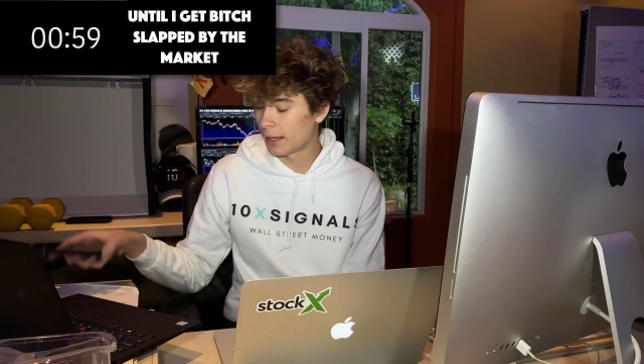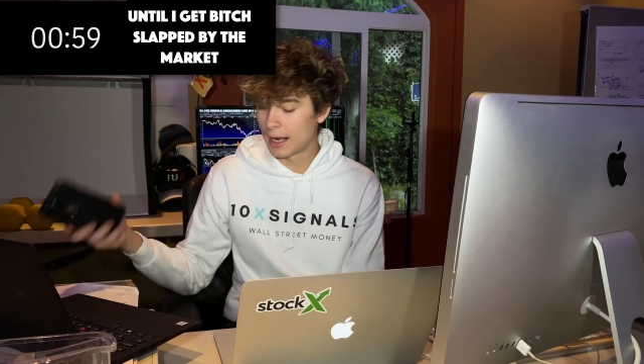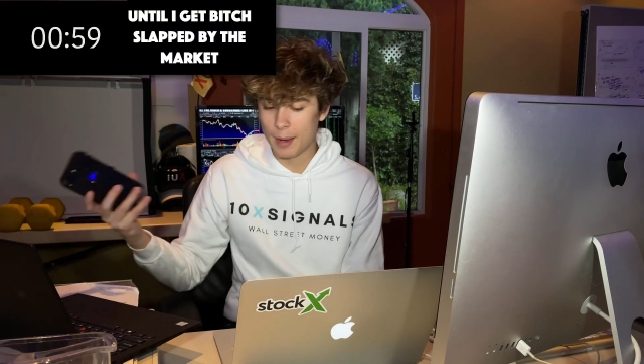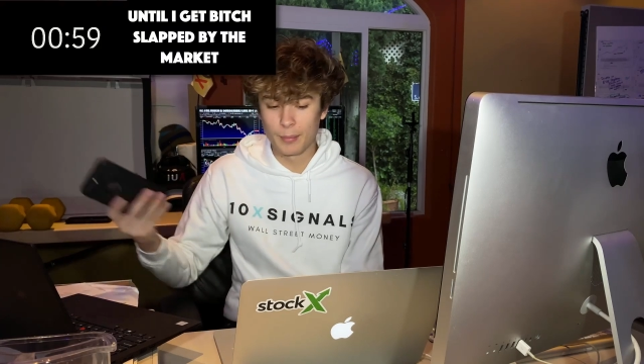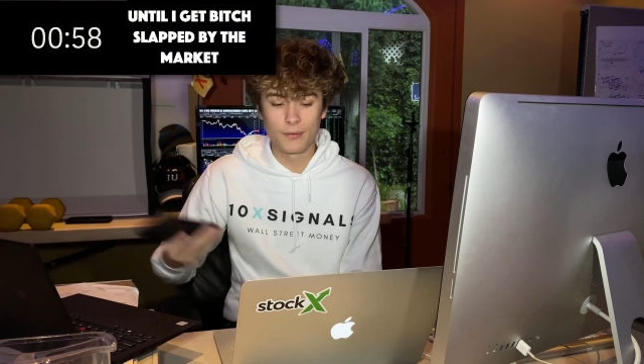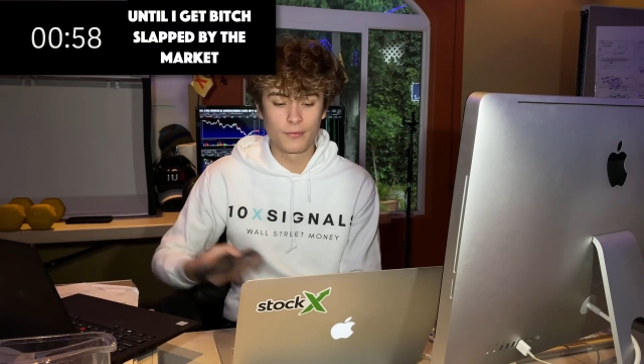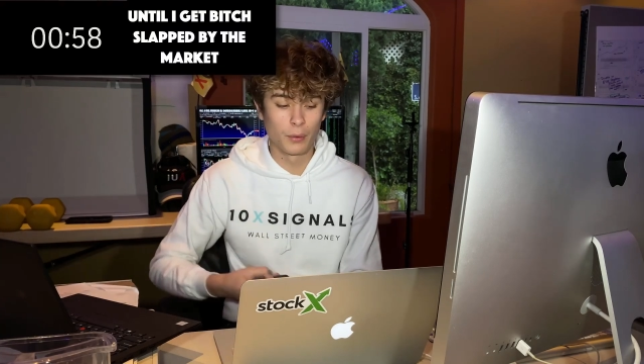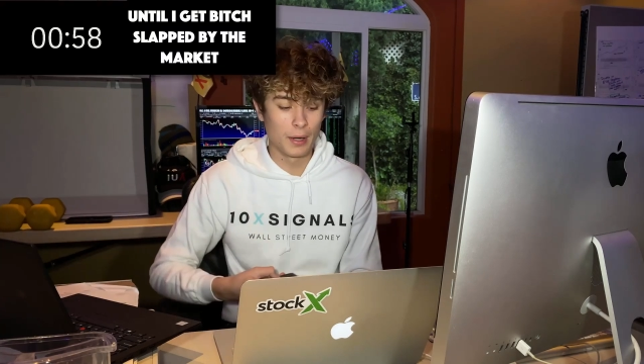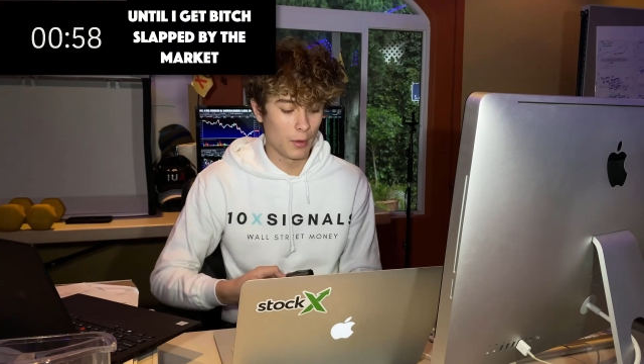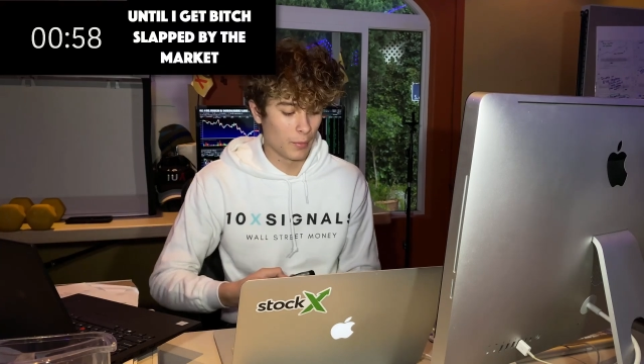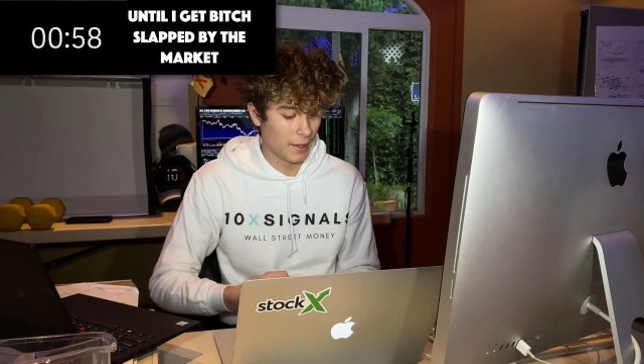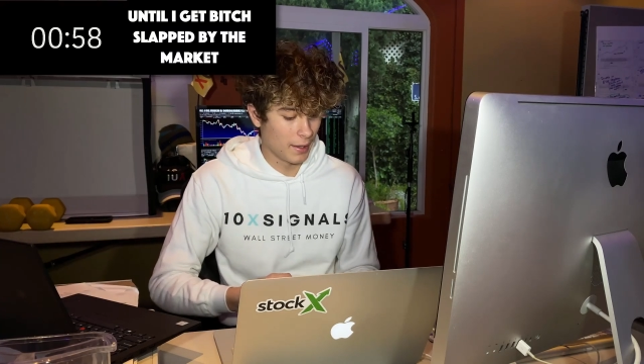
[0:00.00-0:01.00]
Gotta have my phone
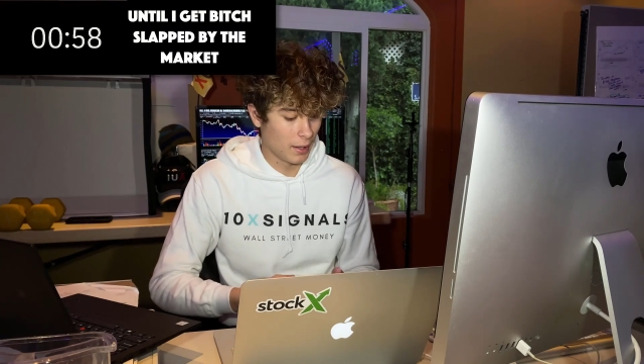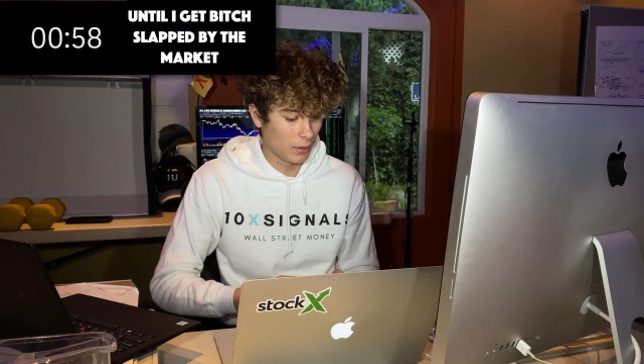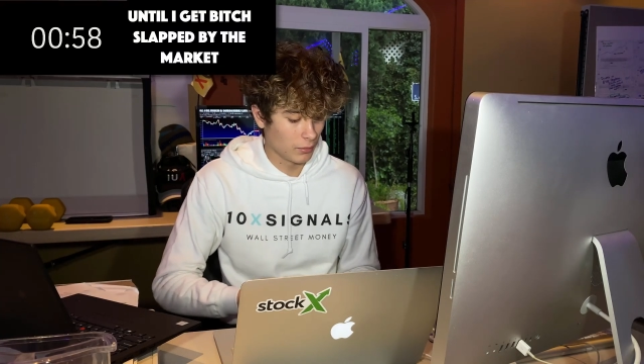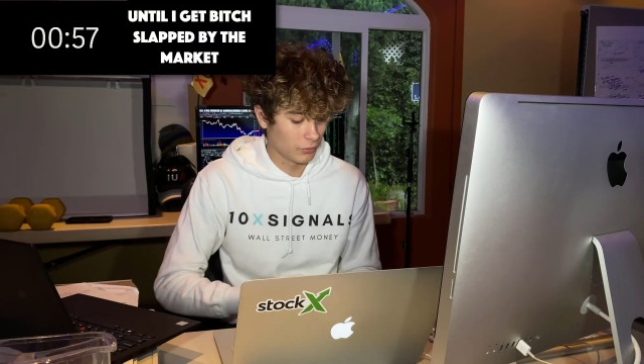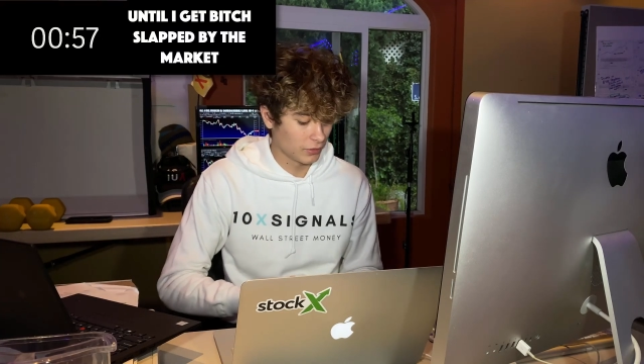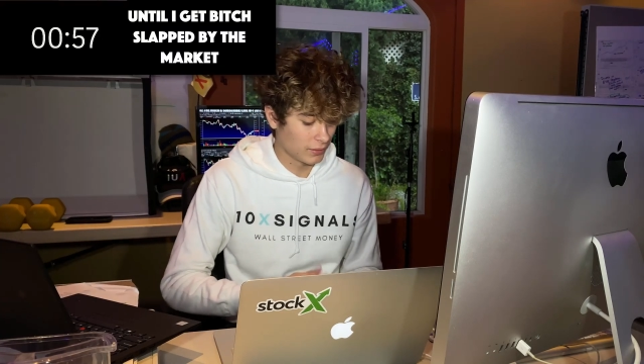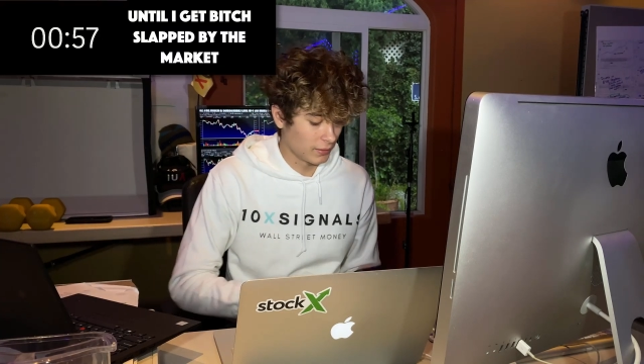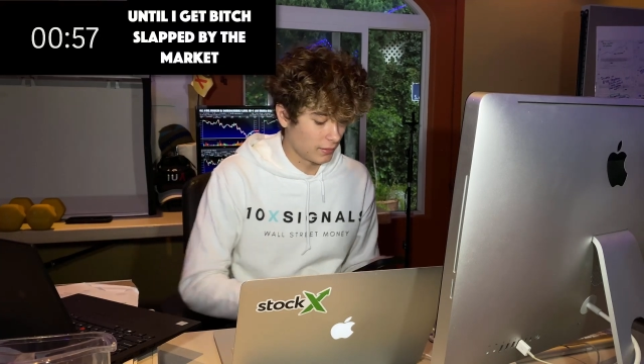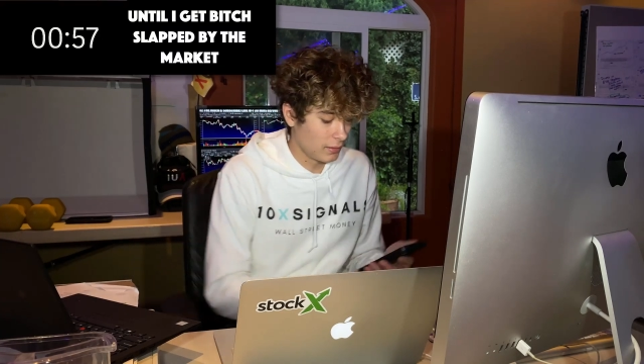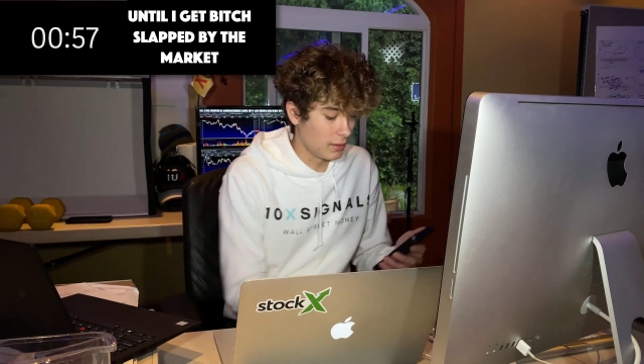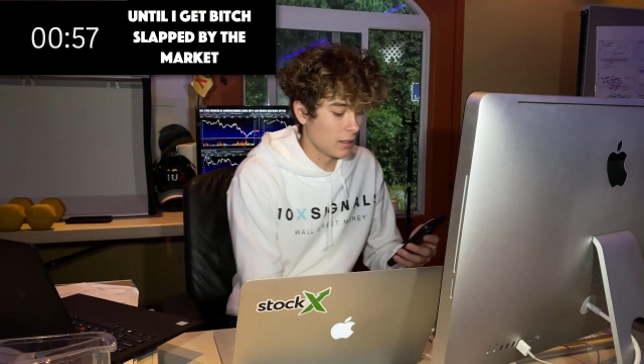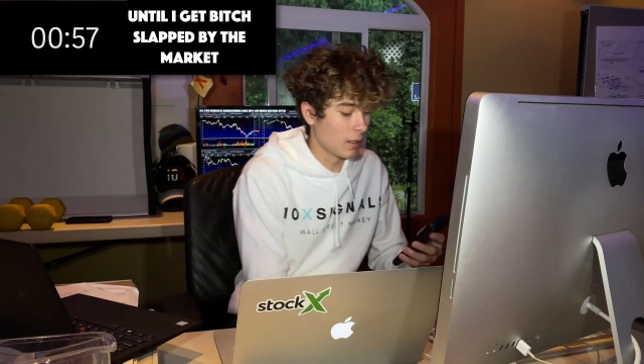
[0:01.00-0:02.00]
out right now just to
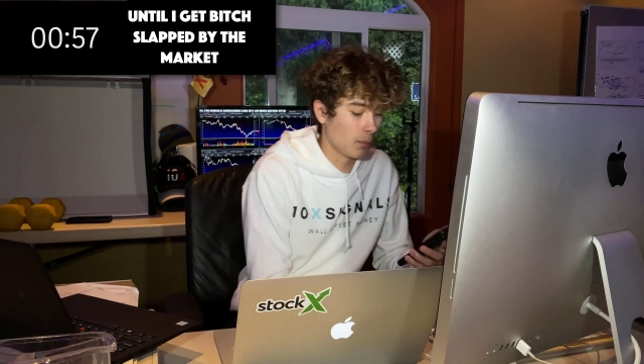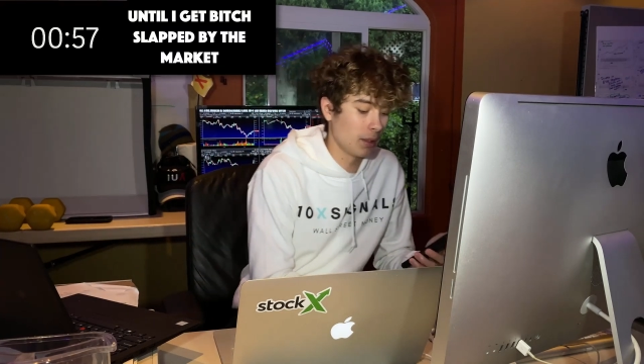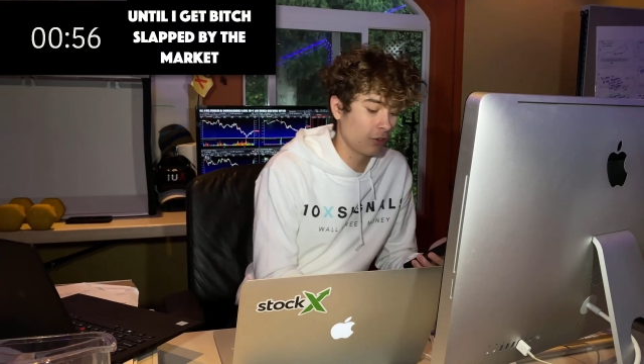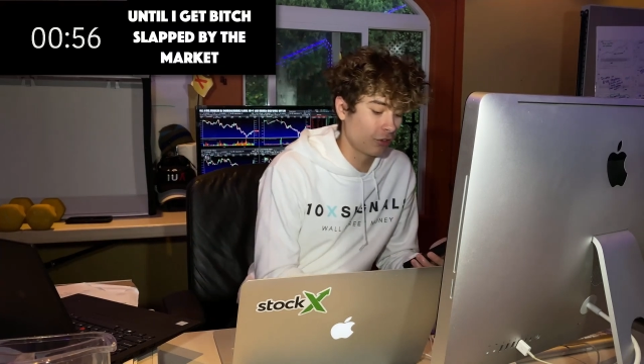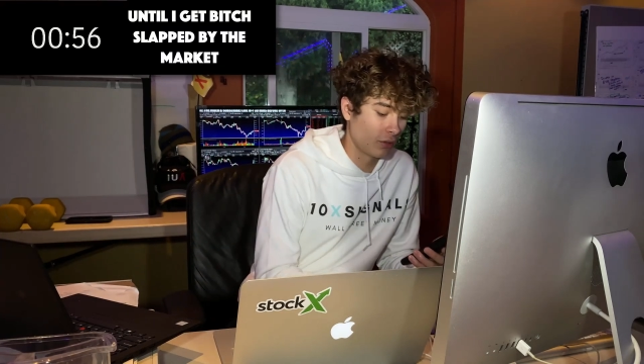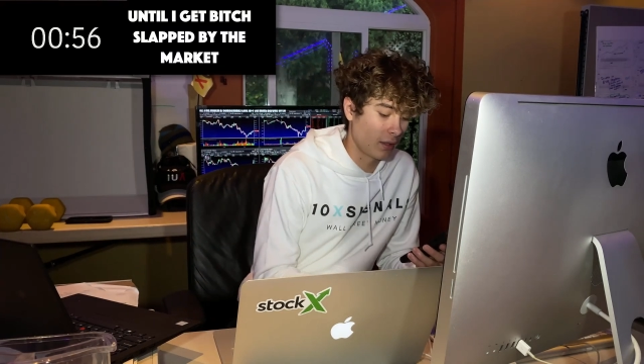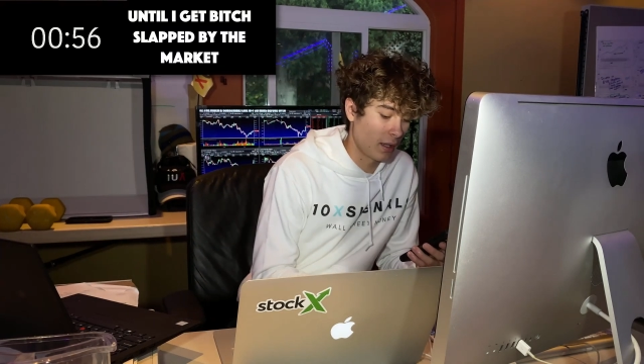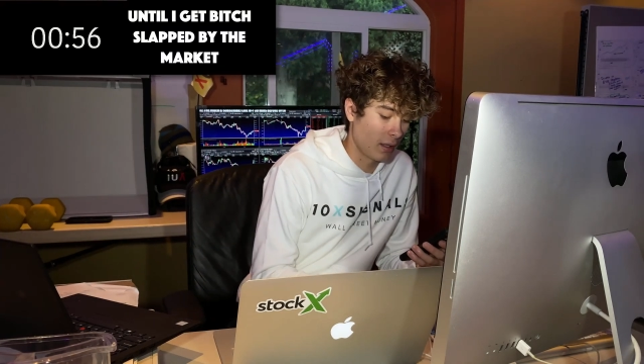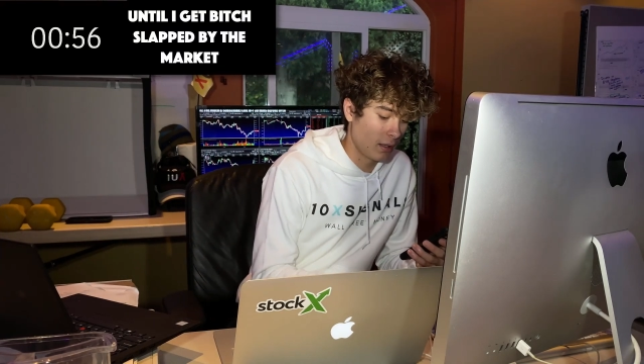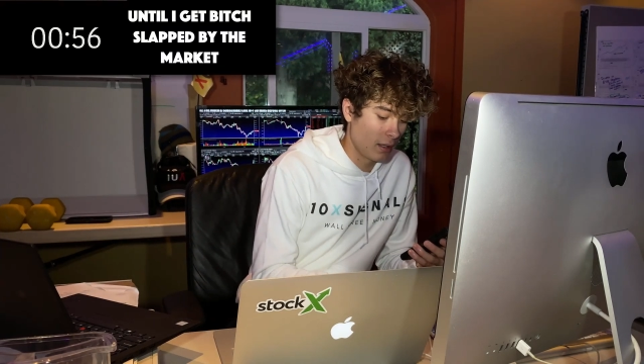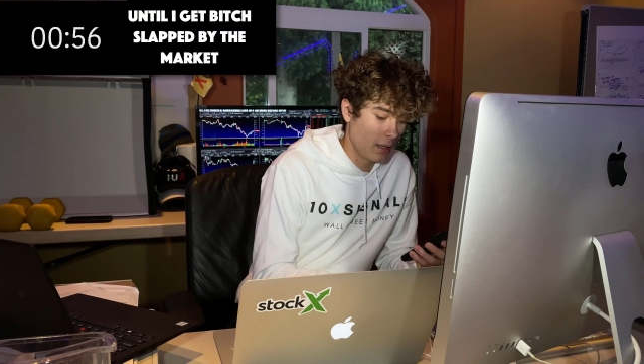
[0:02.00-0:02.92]
see and make sure that